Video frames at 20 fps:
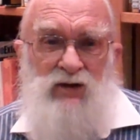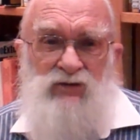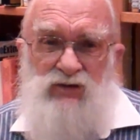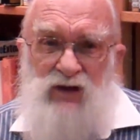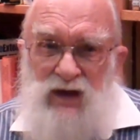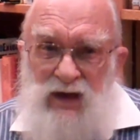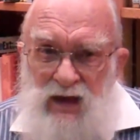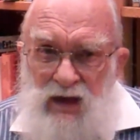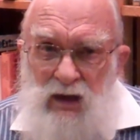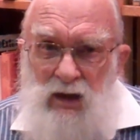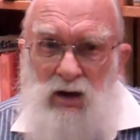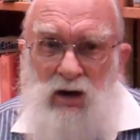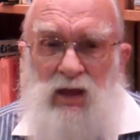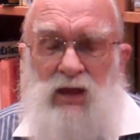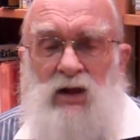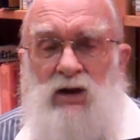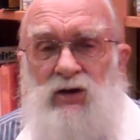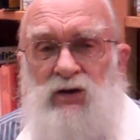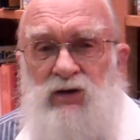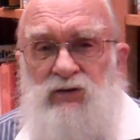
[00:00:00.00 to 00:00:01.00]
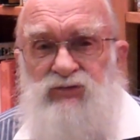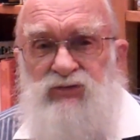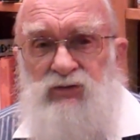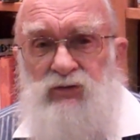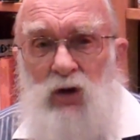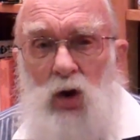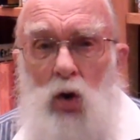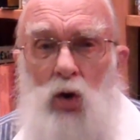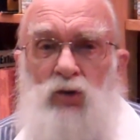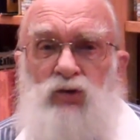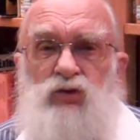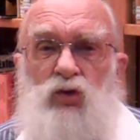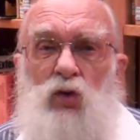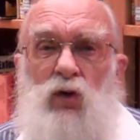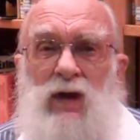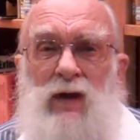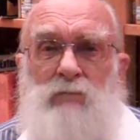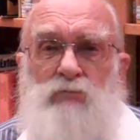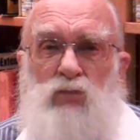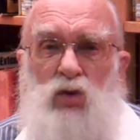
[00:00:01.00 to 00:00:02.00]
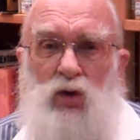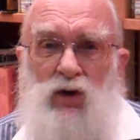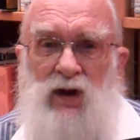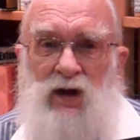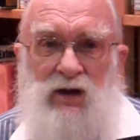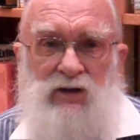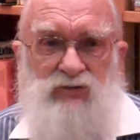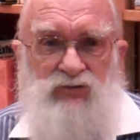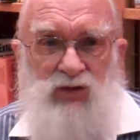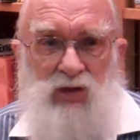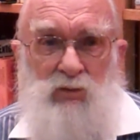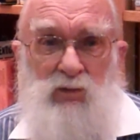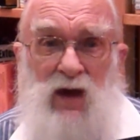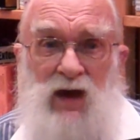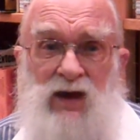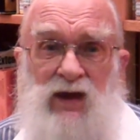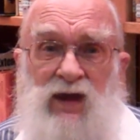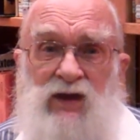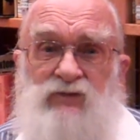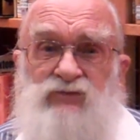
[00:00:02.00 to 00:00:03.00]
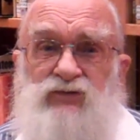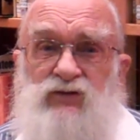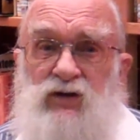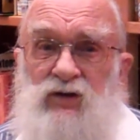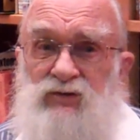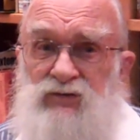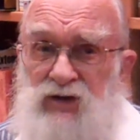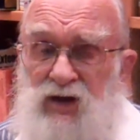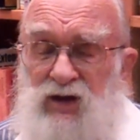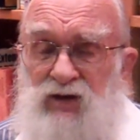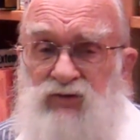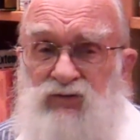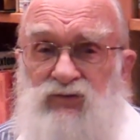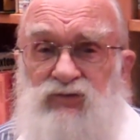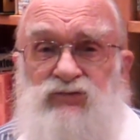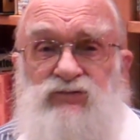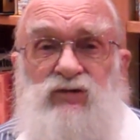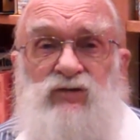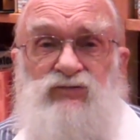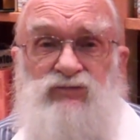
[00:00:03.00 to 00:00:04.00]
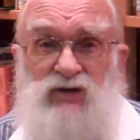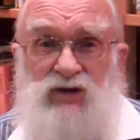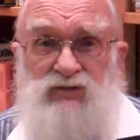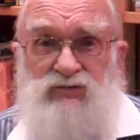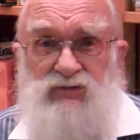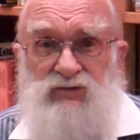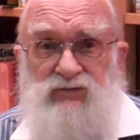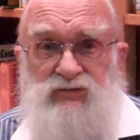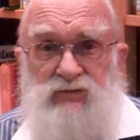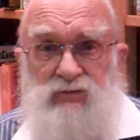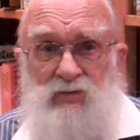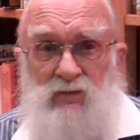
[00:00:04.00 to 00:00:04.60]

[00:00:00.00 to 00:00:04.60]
to heal illness or to immunize them against contagious diseases.